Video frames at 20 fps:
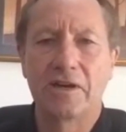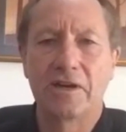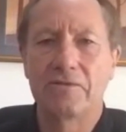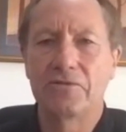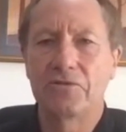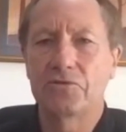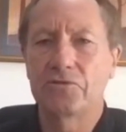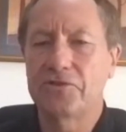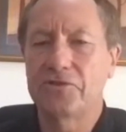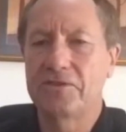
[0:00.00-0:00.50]

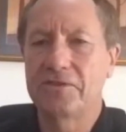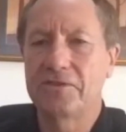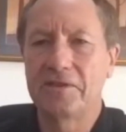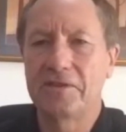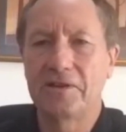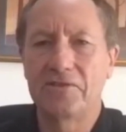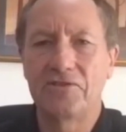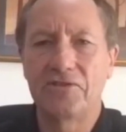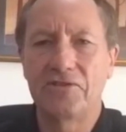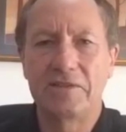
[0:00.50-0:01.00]
This was in the
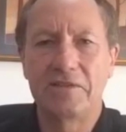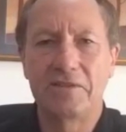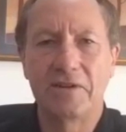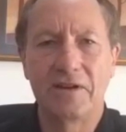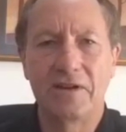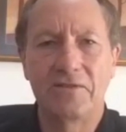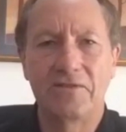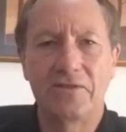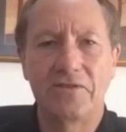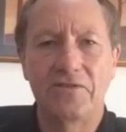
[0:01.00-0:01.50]

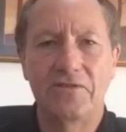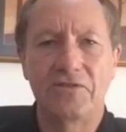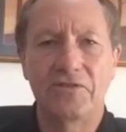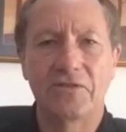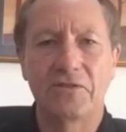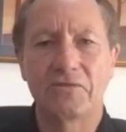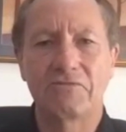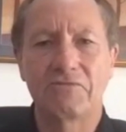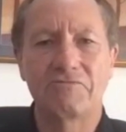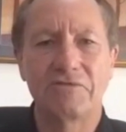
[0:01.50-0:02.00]
1990s,
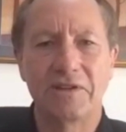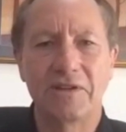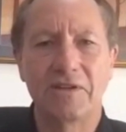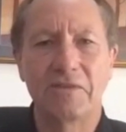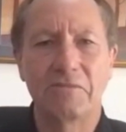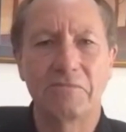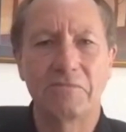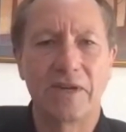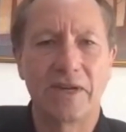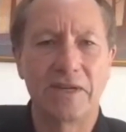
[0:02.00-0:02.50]
so really
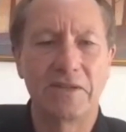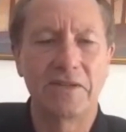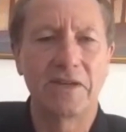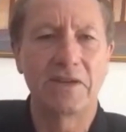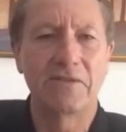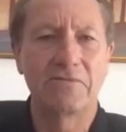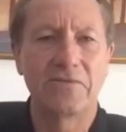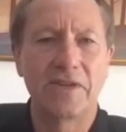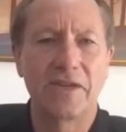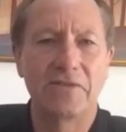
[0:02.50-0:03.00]
the beginning
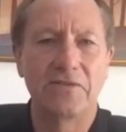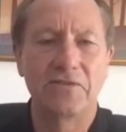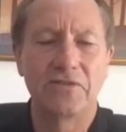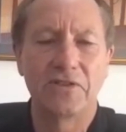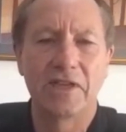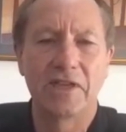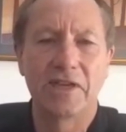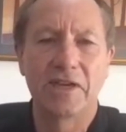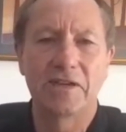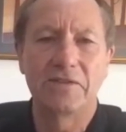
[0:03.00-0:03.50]
of the
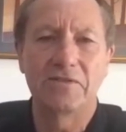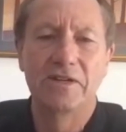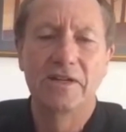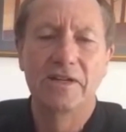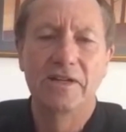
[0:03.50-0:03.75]
internet.